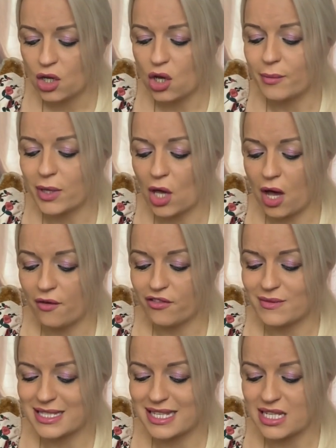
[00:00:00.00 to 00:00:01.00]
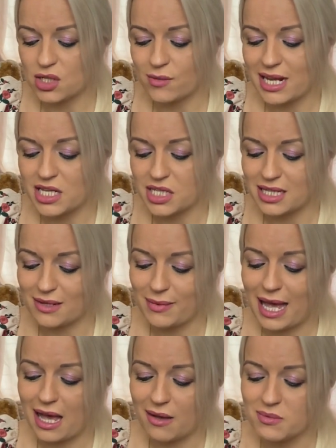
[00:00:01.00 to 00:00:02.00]
coming up from the situation that
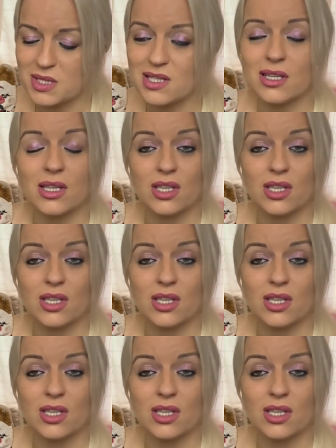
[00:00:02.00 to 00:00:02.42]
perhaps,